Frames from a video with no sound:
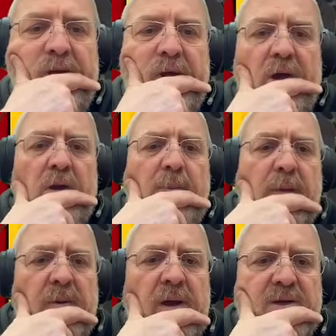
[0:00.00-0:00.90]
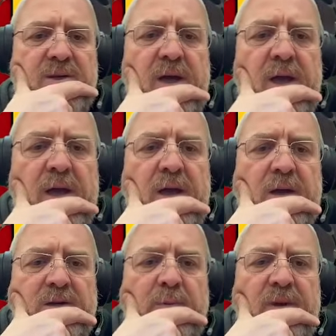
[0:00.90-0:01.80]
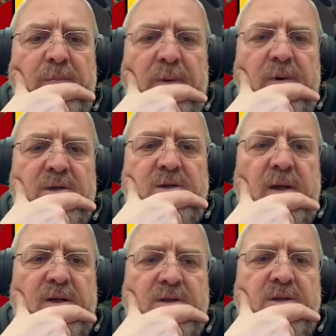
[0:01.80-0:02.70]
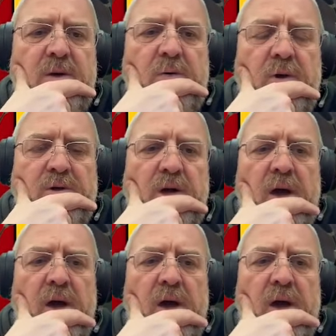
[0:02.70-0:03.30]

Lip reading: A lot of people are saying some of their big places like the Snow Lodge